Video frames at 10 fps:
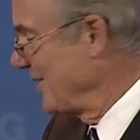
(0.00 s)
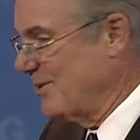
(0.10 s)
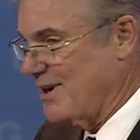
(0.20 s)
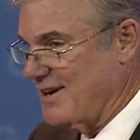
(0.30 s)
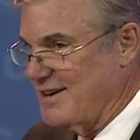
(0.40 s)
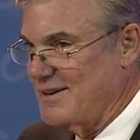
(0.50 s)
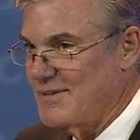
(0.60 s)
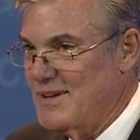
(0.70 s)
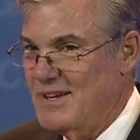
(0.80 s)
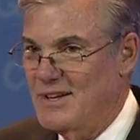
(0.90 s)
You are
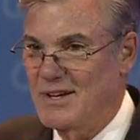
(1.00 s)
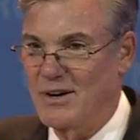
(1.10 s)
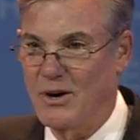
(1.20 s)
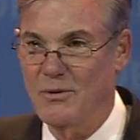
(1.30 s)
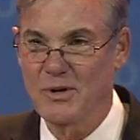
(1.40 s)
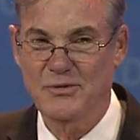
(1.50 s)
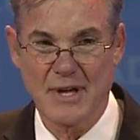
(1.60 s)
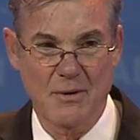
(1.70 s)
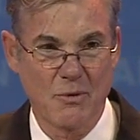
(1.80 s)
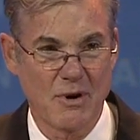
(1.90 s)

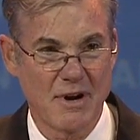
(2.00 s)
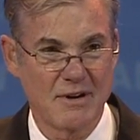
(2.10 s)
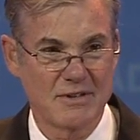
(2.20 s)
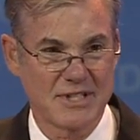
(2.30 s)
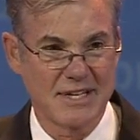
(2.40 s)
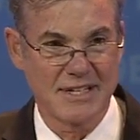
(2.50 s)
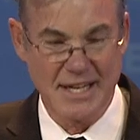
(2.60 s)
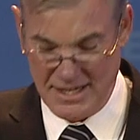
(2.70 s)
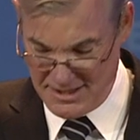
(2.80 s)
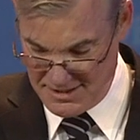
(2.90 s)
always that warrior
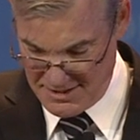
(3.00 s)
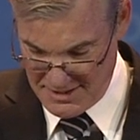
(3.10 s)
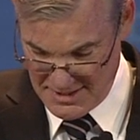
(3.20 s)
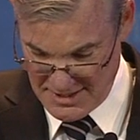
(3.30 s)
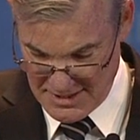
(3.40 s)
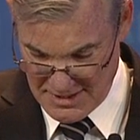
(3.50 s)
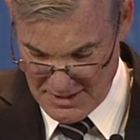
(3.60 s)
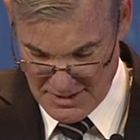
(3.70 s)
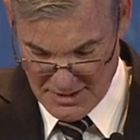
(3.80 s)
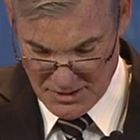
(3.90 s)
dedicated
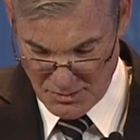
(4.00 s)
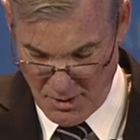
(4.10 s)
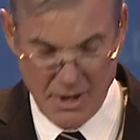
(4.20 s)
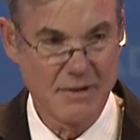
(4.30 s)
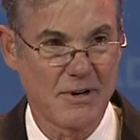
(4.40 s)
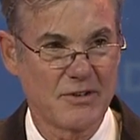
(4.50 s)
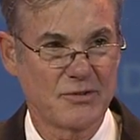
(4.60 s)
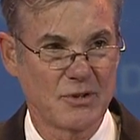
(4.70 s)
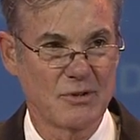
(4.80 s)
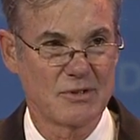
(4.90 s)
to all of our
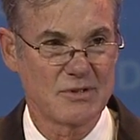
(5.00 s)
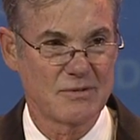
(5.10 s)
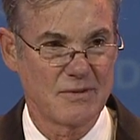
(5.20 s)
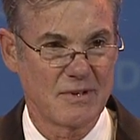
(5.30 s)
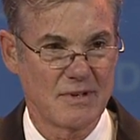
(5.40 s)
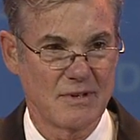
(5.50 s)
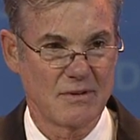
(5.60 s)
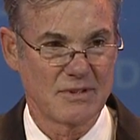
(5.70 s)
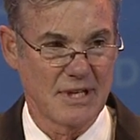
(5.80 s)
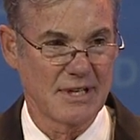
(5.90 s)
students,
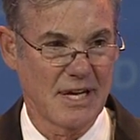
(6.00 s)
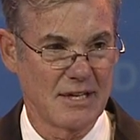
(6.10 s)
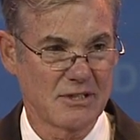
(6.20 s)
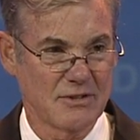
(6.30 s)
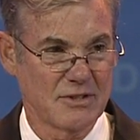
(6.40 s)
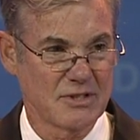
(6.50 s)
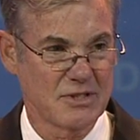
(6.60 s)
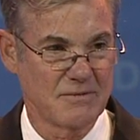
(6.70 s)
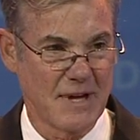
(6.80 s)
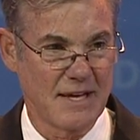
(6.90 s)
dedicated to the
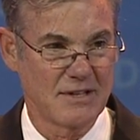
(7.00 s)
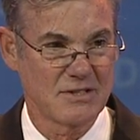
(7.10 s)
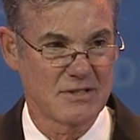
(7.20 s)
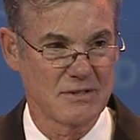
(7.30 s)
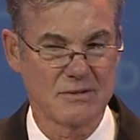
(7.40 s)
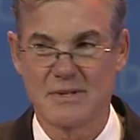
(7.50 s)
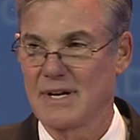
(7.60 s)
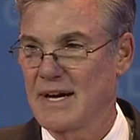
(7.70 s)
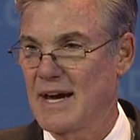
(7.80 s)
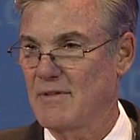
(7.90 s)
disadvantaged, to
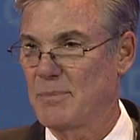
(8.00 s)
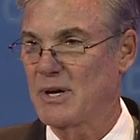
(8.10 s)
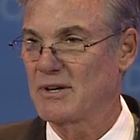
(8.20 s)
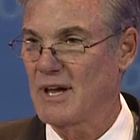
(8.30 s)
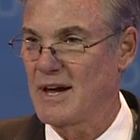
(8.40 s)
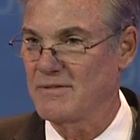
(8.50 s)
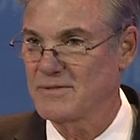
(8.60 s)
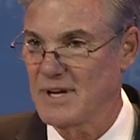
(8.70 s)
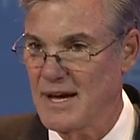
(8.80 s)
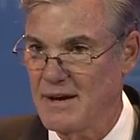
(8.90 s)
have a better
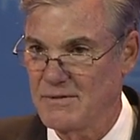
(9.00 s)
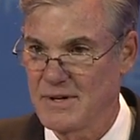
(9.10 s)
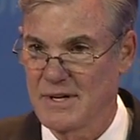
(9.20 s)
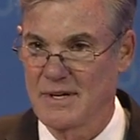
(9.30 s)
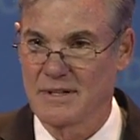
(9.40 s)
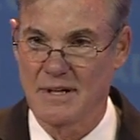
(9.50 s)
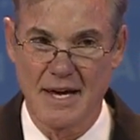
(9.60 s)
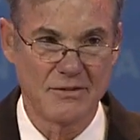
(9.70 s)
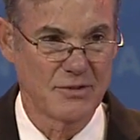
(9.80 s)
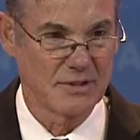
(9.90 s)
life, to have
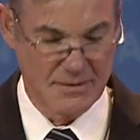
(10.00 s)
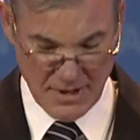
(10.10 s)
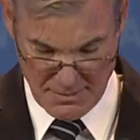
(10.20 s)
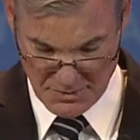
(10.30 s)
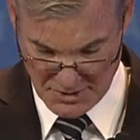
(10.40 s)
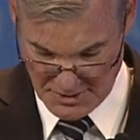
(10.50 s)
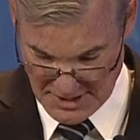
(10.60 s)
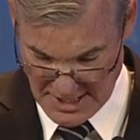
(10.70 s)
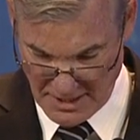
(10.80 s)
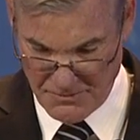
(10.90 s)
lives that live up to
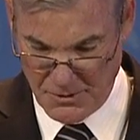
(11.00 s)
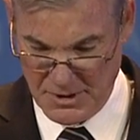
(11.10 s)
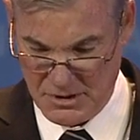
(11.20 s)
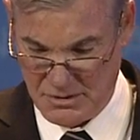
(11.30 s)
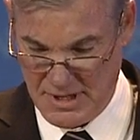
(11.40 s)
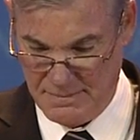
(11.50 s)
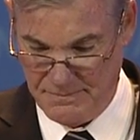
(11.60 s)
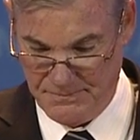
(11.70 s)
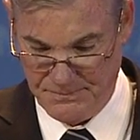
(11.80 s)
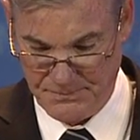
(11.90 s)
the California dream.